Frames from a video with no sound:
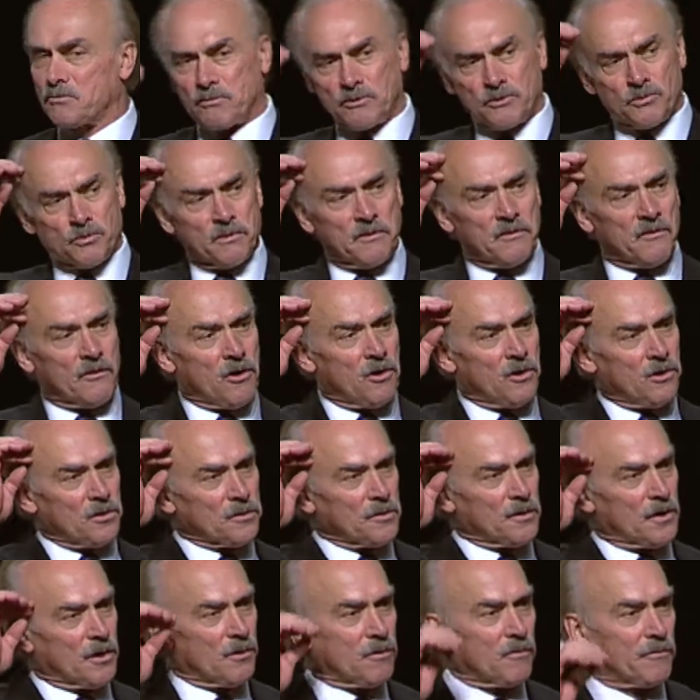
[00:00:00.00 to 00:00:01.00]
which we all
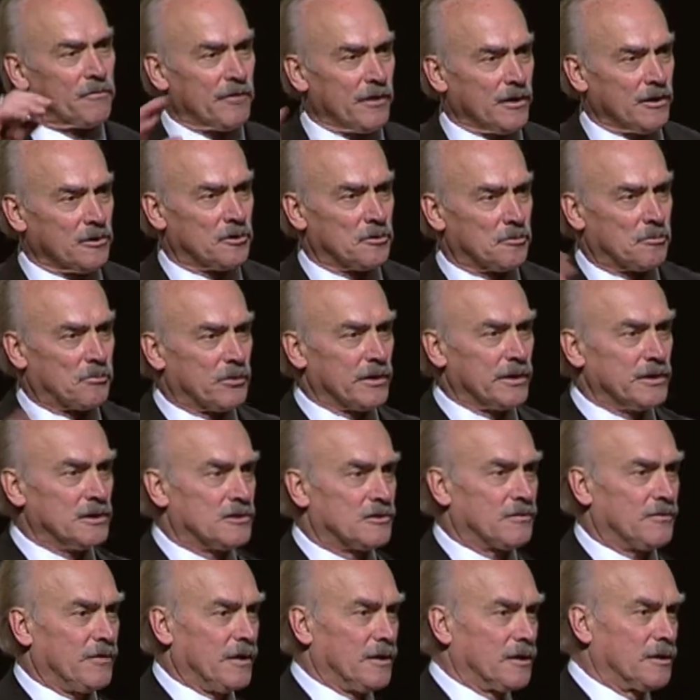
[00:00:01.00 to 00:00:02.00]
know, failure breeds
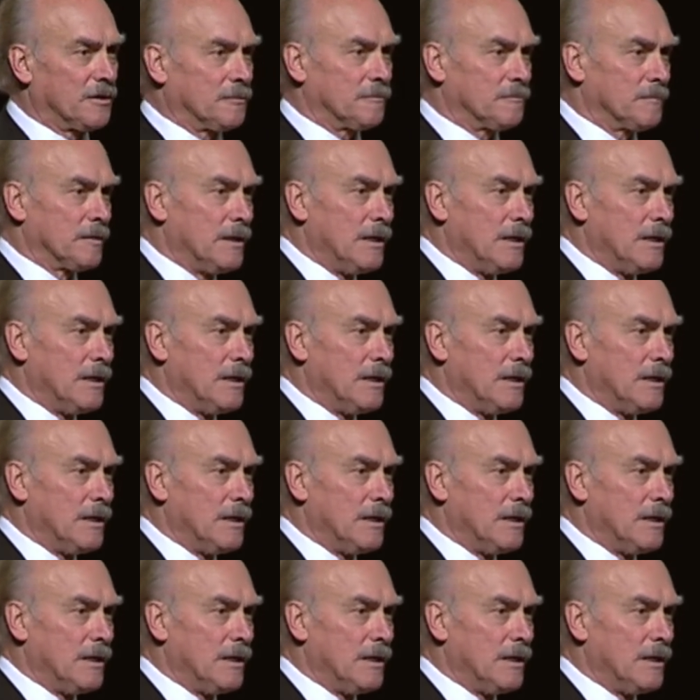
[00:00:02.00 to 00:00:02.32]
failure.